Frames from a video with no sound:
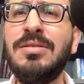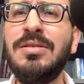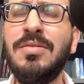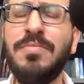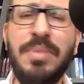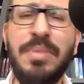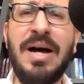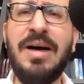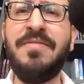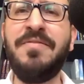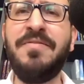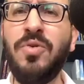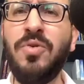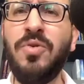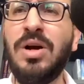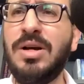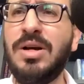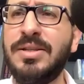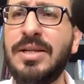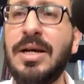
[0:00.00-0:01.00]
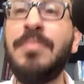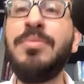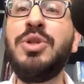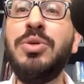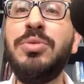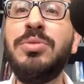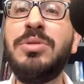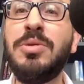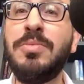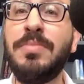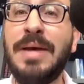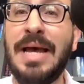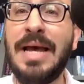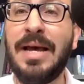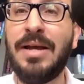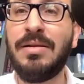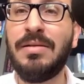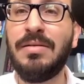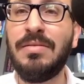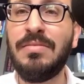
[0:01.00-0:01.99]
Ba'avur ha'adam, due to
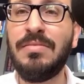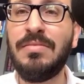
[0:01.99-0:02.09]
man.